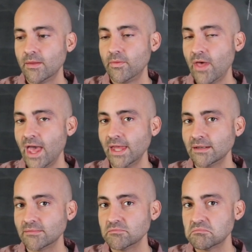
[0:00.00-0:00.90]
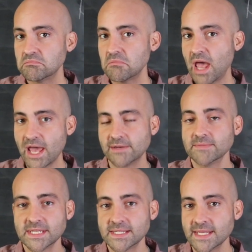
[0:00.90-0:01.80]
that
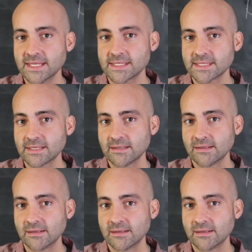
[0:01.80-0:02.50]
atoms exist.